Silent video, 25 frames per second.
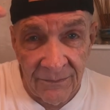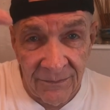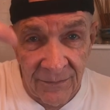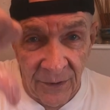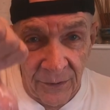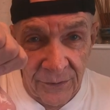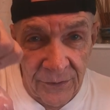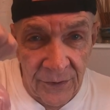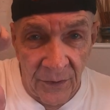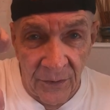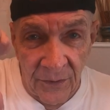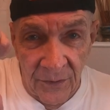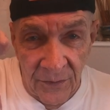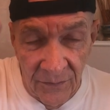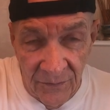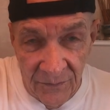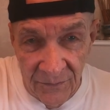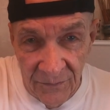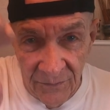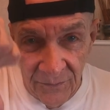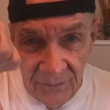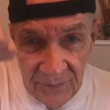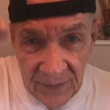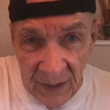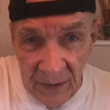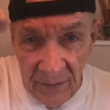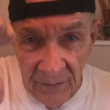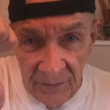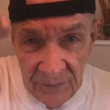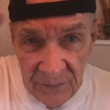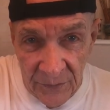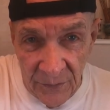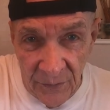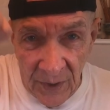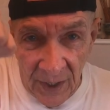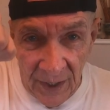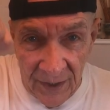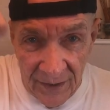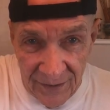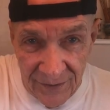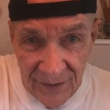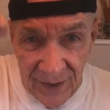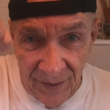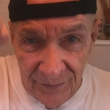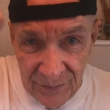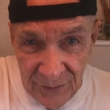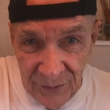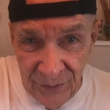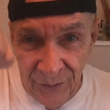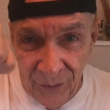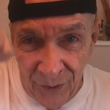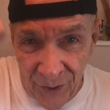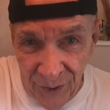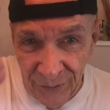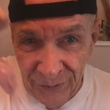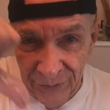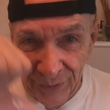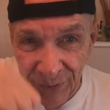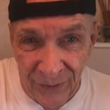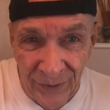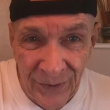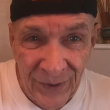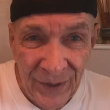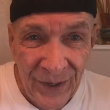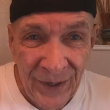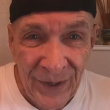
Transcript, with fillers: Those that down too. I accept you also.